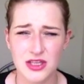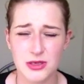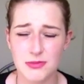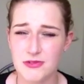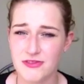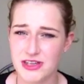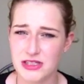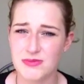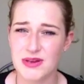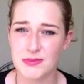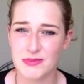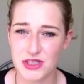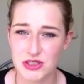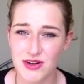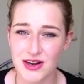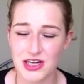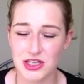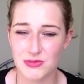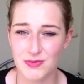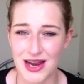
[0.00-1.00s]
Some of it's made me
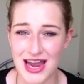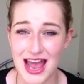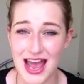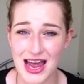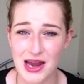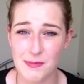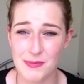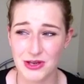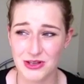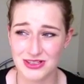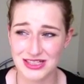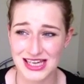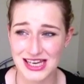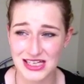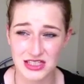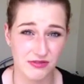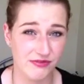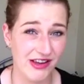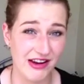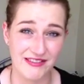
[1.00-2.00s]
scratch my head because he
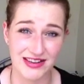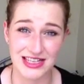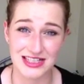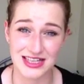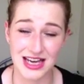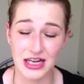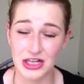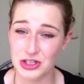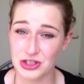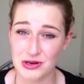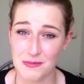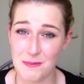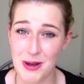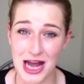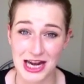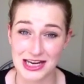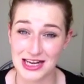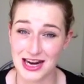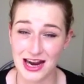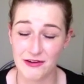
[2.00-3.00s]
is a very intelligent
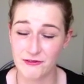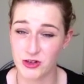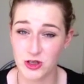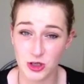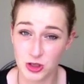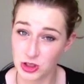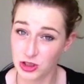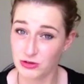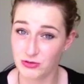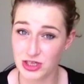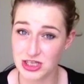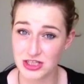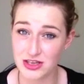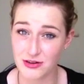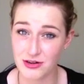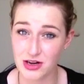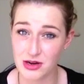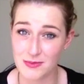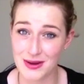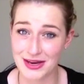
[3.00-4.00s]
man and I haven't got a clue what he's
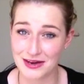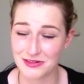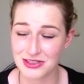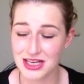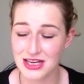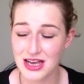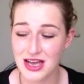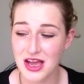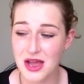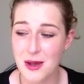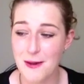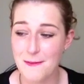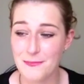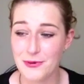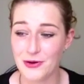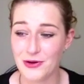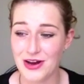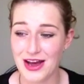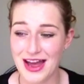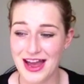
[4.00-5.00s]
going on about.
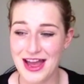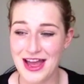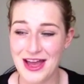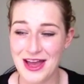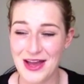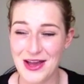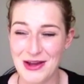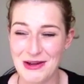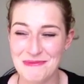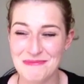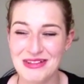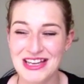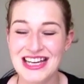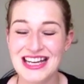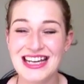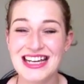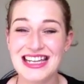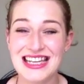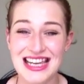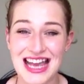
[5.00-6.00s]
But
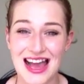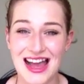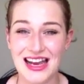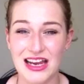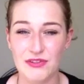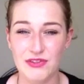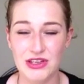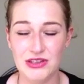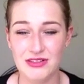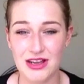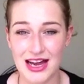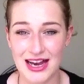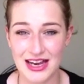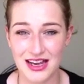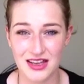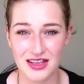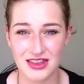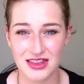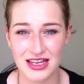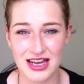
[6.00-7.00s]
yeah, if you
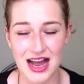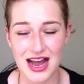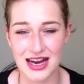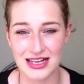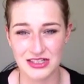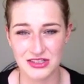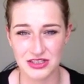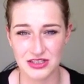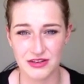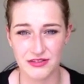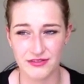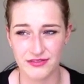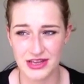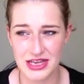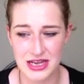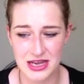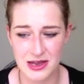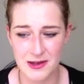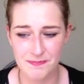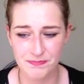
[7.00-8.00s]
like the kind of
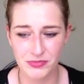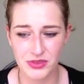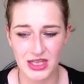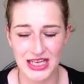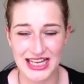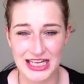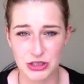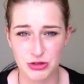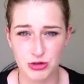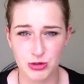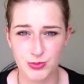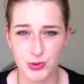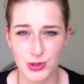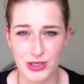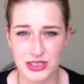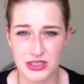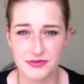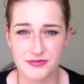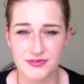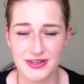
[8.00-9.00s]
History
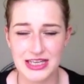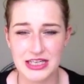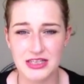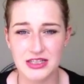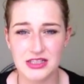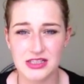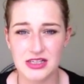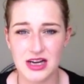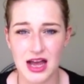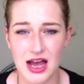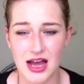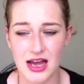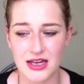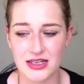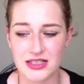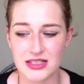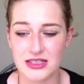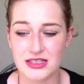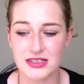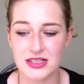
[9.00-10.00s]
Boys feel
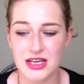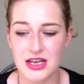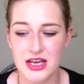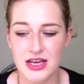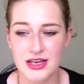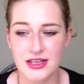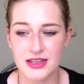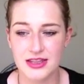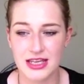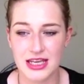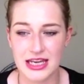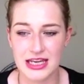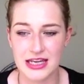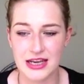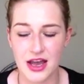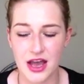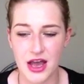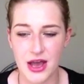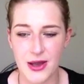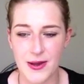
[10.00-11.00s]
and the